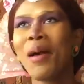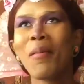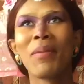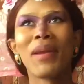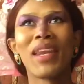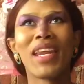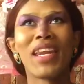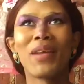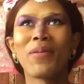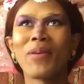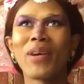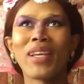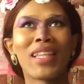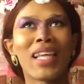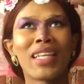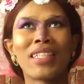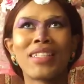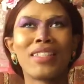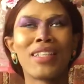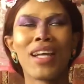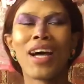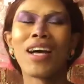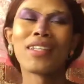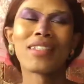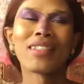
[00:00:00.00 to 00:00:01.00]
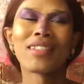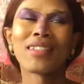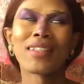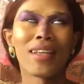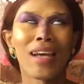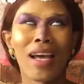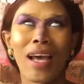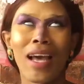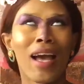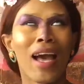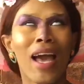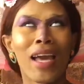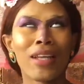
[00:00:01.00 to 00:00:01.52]
But anyway, that's not,
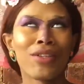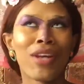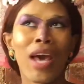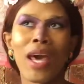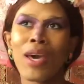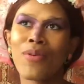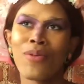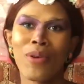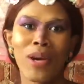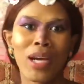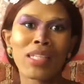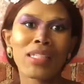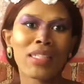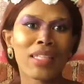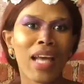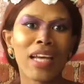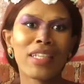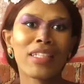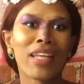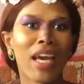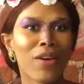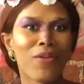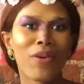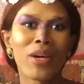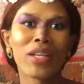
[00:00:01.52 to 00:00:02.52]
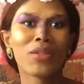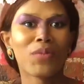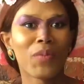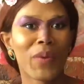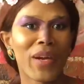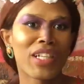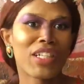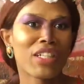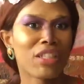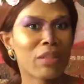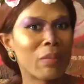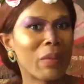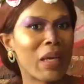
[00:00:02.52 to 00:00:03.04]
I digress
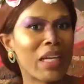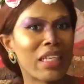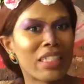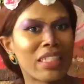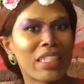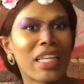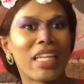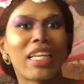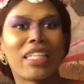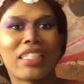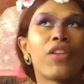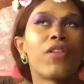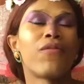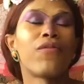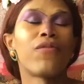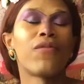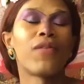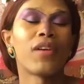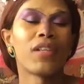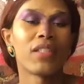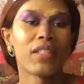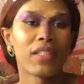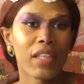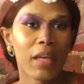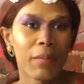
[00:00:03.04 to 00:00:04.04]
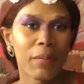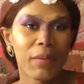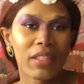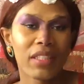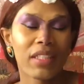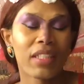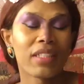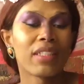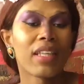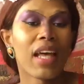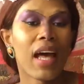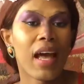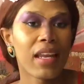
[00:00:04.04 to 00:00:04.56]
way too much. So the first step is
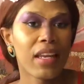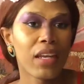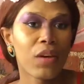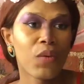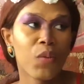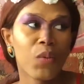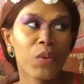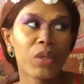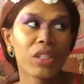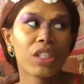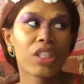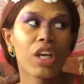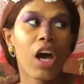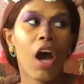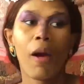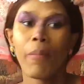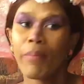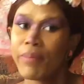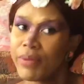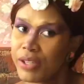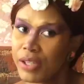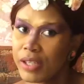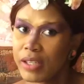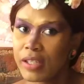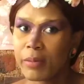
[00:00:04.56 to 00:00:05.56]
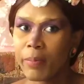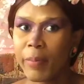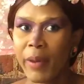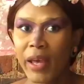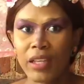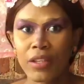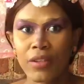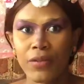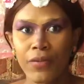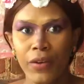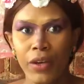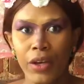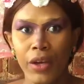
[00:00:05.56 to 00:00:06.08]
deciding which option is
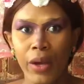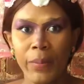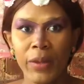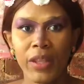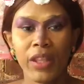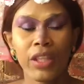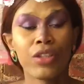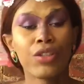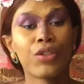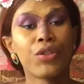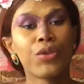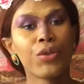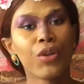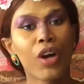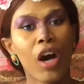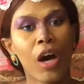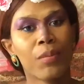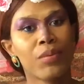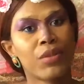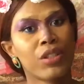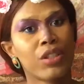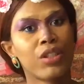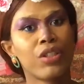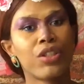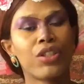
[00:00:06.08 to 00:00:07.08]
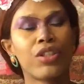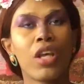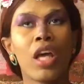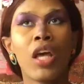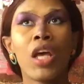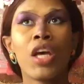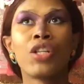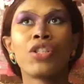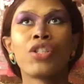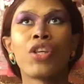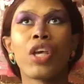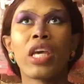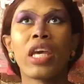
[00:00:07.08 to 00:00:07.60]
best for you. I mean, there's two options.
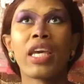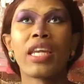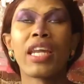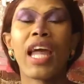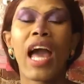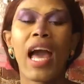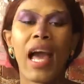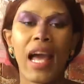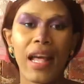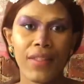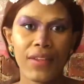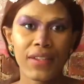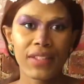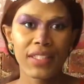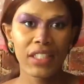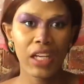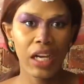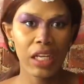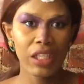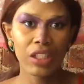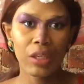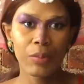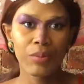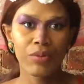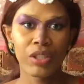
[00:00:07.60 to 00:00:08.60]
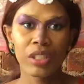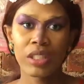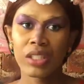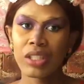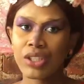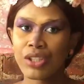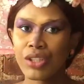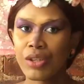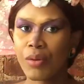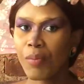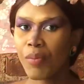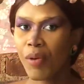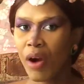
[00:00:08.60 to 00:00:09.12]
So you can either start your
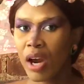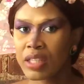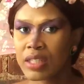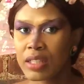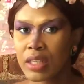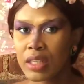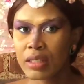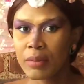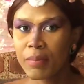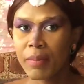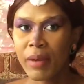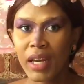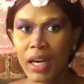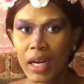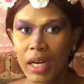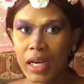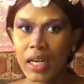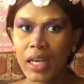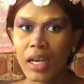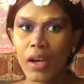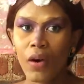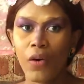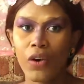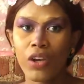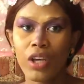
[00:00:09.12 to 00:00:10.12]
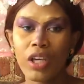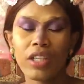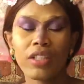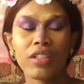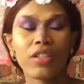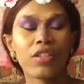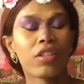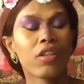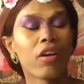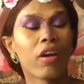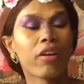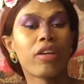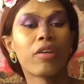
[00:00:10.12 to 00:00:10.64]
transition process medically, or you can
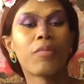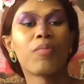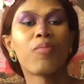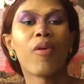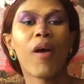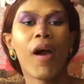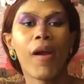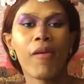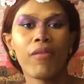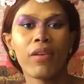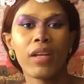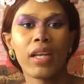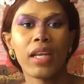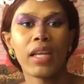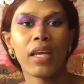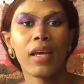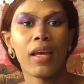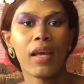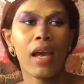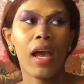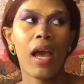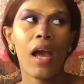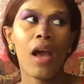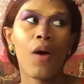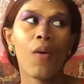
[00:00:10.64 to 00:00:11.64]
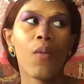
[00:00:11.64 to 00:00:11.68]
start it privately.